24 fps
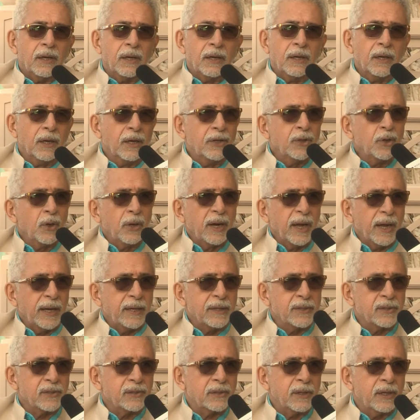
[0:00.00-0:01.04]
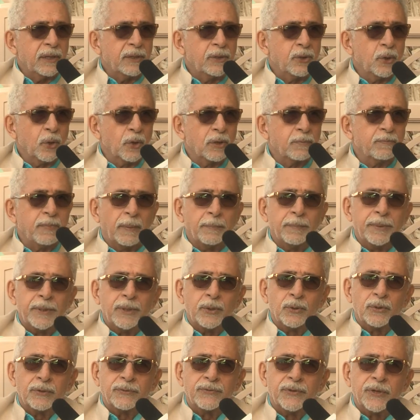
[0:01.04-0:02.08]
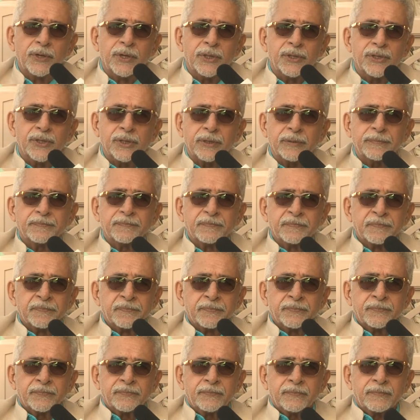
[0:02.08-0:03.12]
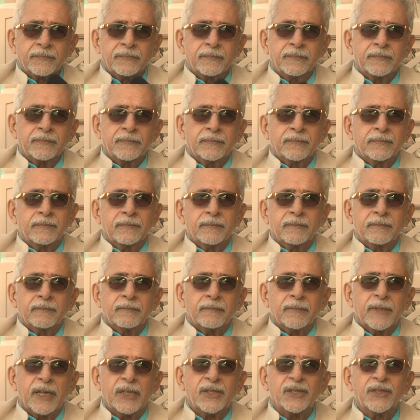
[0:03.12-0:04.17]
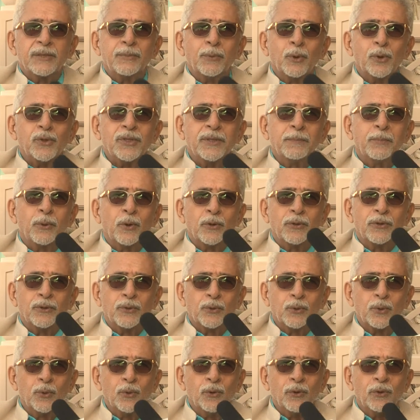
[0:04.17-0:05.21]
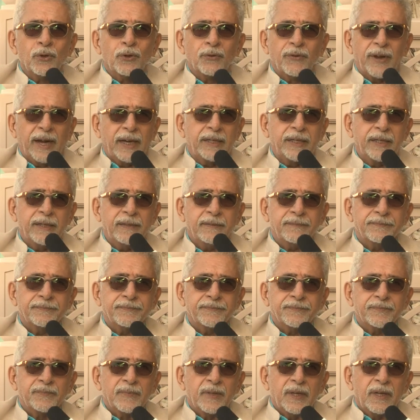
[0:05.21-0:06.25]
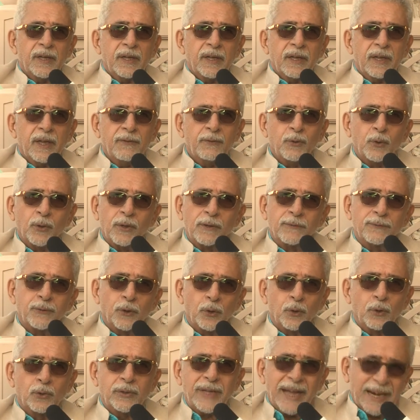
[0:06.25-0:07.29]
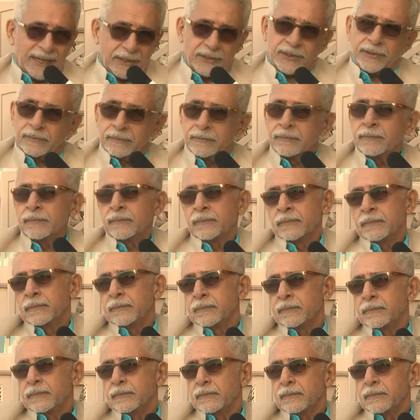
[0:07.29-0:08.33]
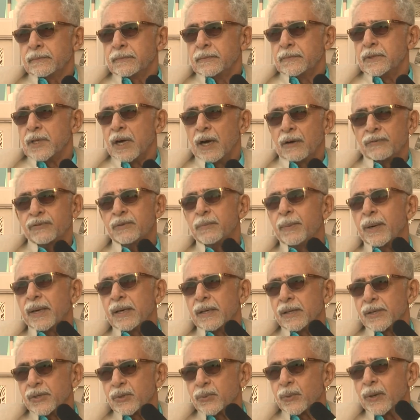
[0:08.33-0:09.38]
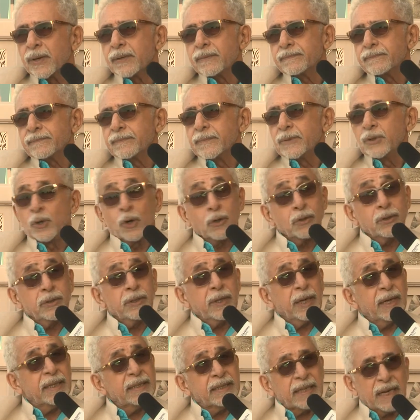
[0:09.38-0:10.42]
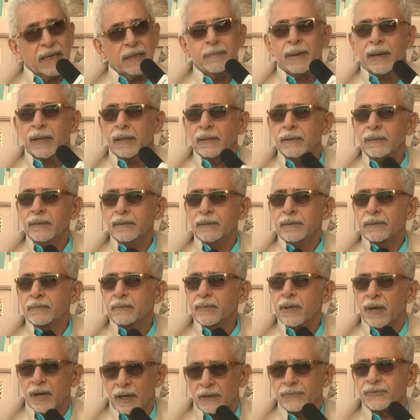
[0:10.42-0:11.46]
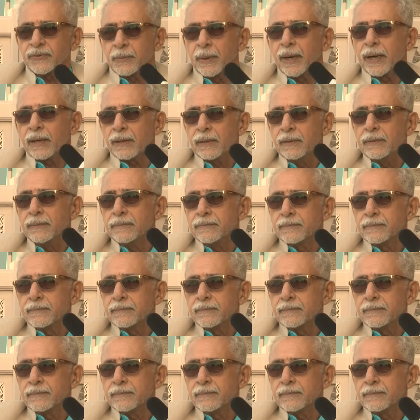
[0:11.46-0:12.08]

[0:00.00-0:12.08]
Learn your lines and don't bump into the furniture. That's the most important rule of acting. If you can follow that, half the battle is won. Not the entire battle, but half the battle.